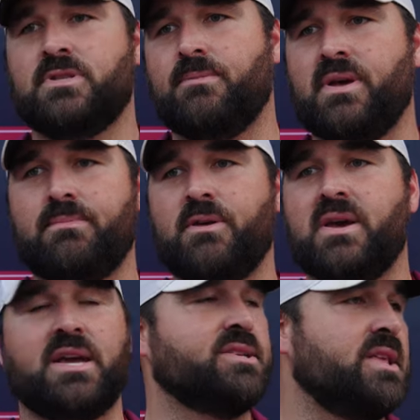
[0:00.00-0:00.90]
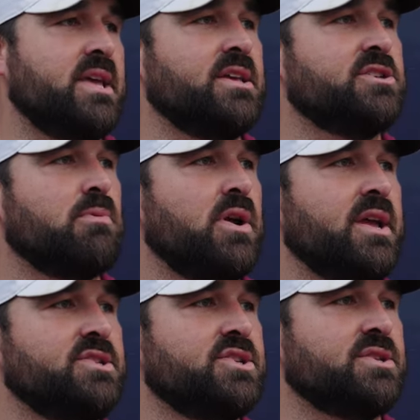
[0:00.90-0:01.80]
the biggest thing this
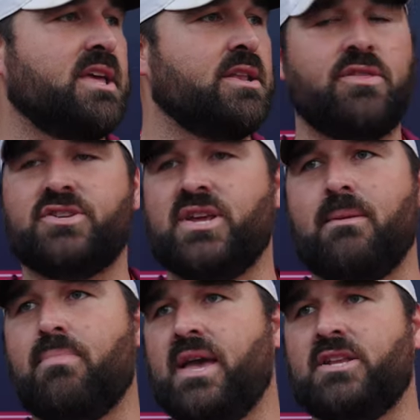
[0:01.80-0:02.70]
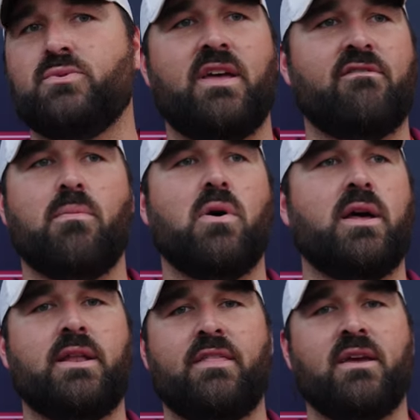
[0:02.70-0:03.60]
spring is just getting on the same page with
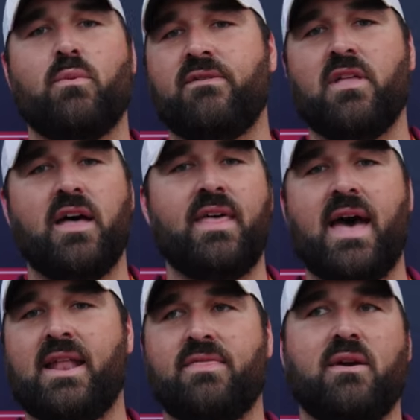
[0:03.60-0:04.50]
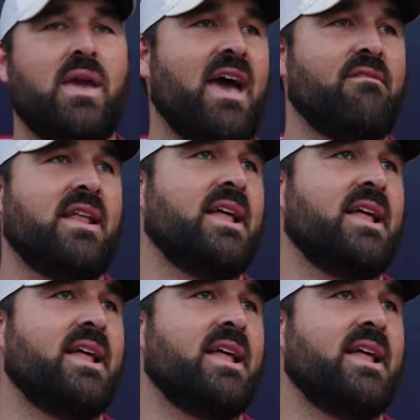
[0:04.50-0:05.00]
everyone. I think we've done that. I think we have an